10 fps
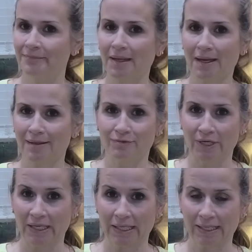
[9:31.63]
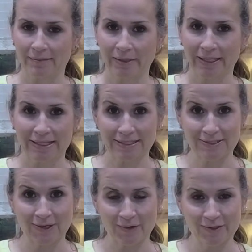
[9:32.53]
I'm drinking it up like this.
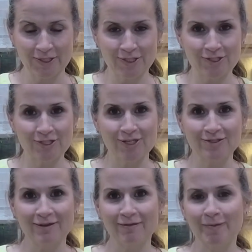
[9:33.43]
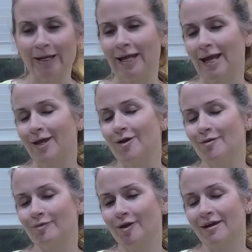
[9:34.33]
So cheers, everybody. I
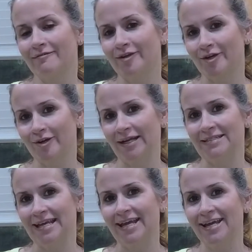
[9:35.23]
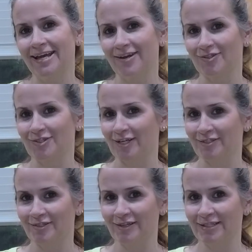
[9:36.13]
hope you're having a great day, and I'll talk
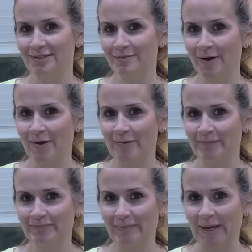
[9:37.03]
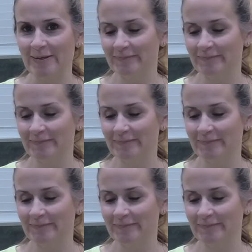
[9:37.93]
to you again tomorrow. Bye.